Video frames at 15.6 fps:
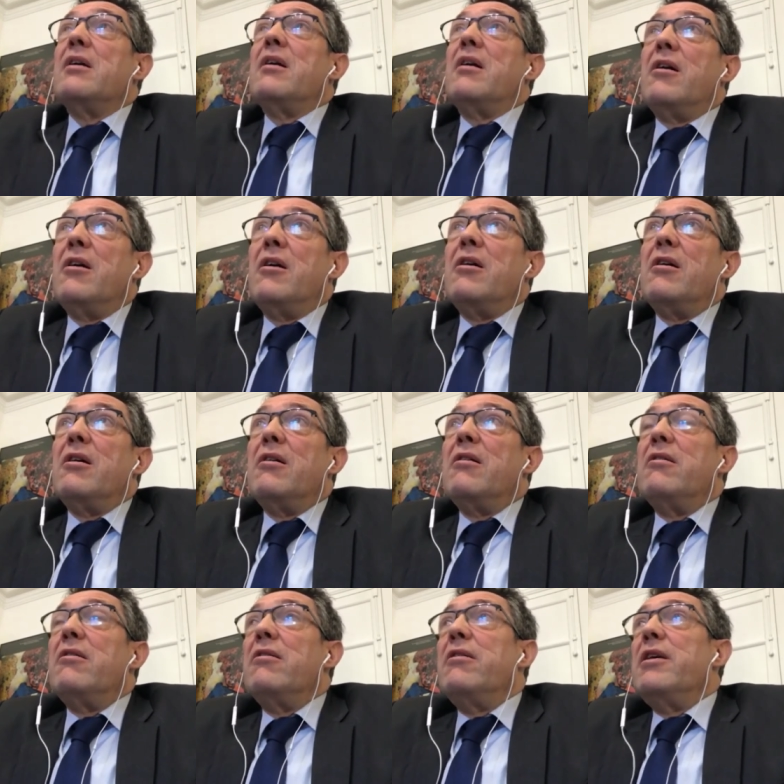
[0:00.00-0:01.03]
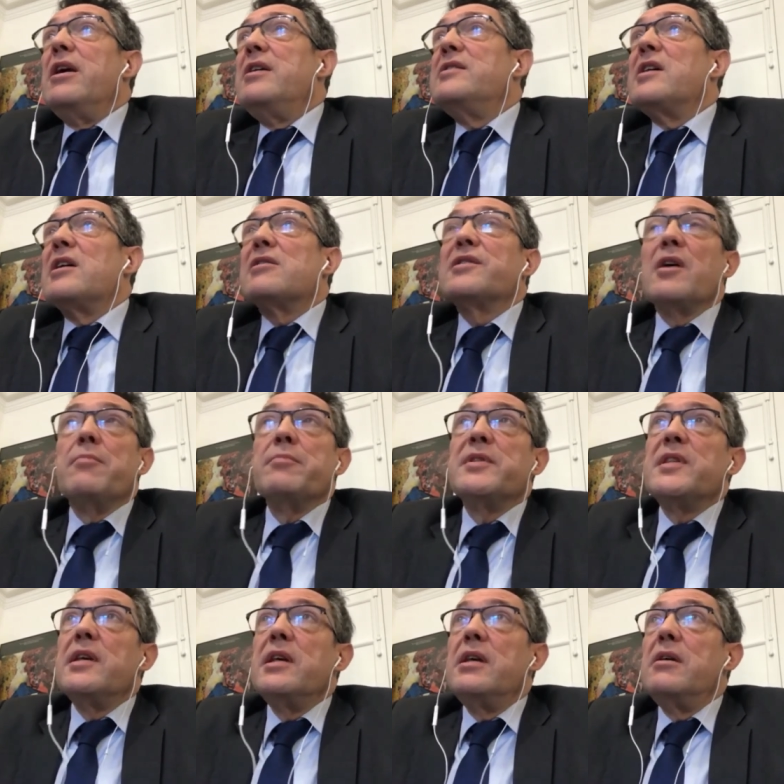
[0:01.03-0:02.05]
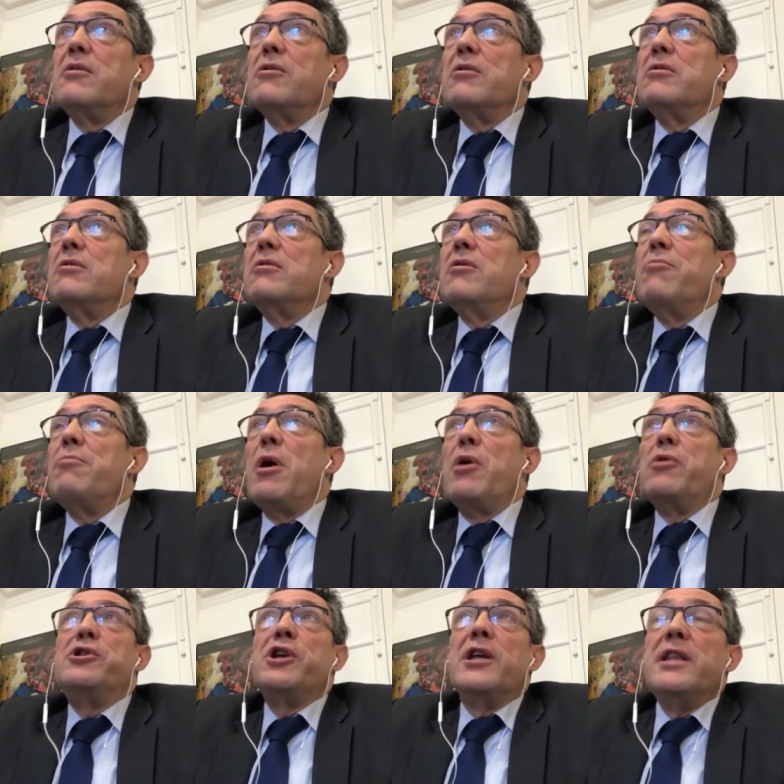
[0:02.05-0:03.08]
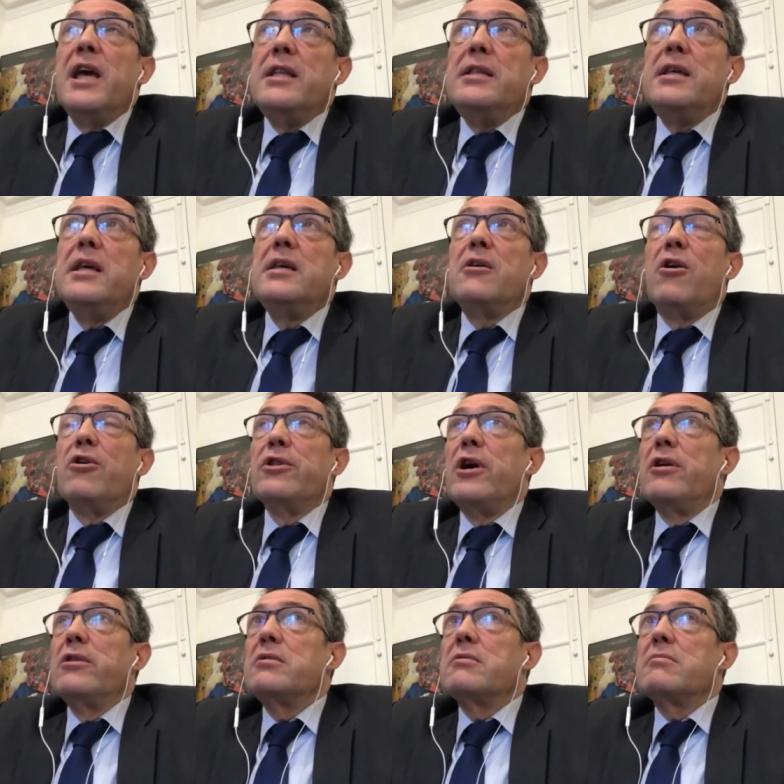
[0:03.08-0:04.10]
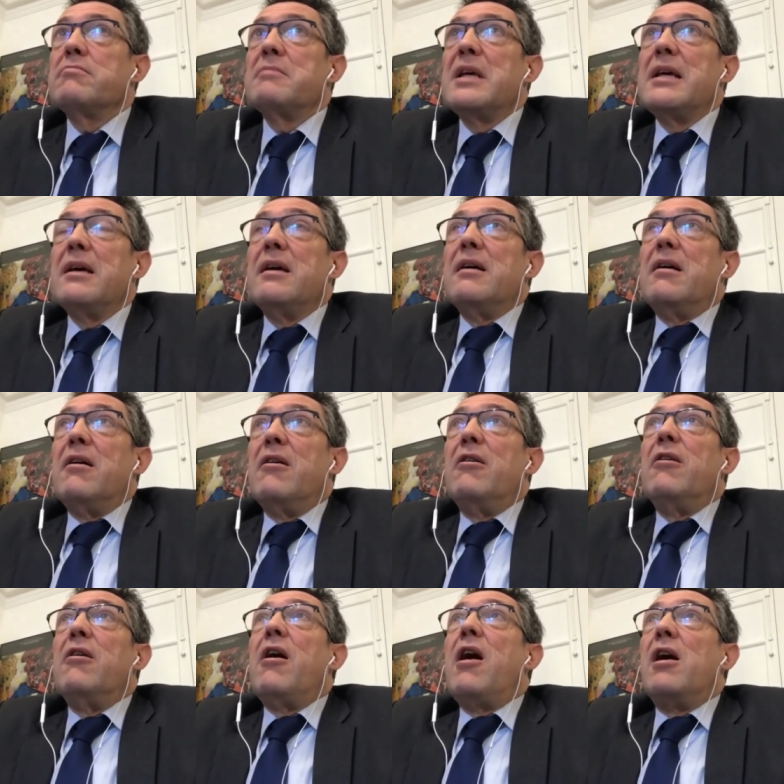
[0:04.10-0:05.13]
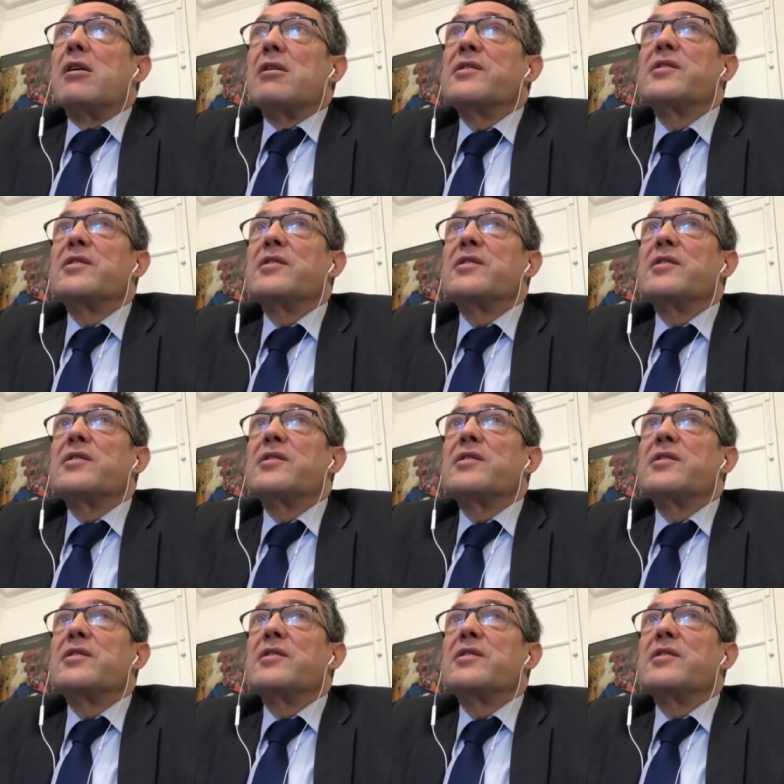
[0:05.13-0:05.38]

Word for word: Uh, is there something uh, about genetic or not? Uh, are